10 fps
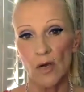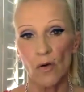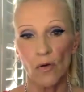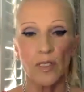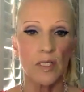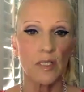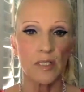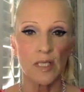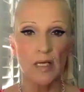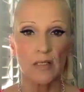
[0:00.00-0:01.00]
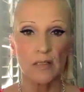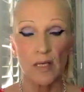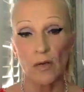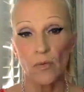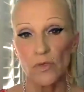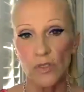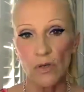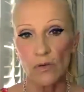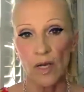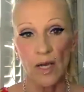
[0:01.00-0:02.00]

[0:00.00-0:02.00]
or indeed a tenant that also